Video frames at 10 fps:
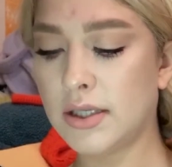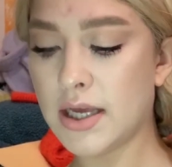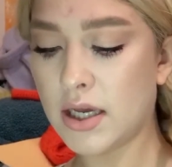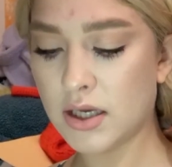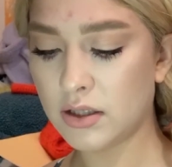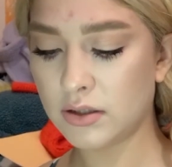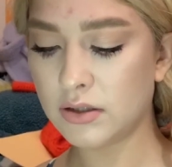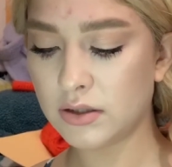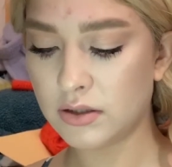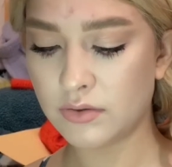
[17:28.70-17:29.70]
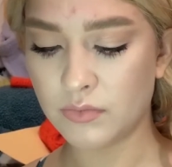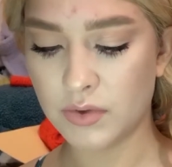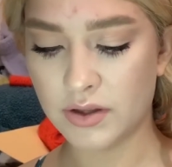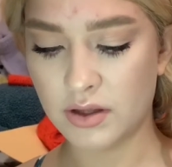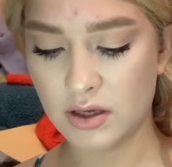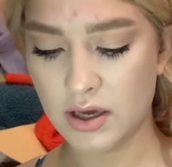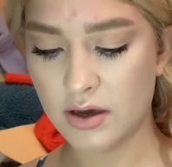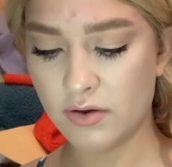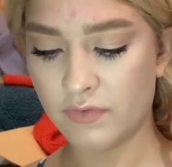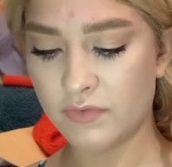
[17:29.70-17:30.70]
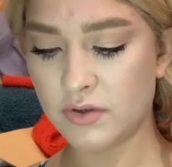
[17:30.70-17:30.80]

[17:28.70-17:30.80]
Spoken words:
it with the e.l.f.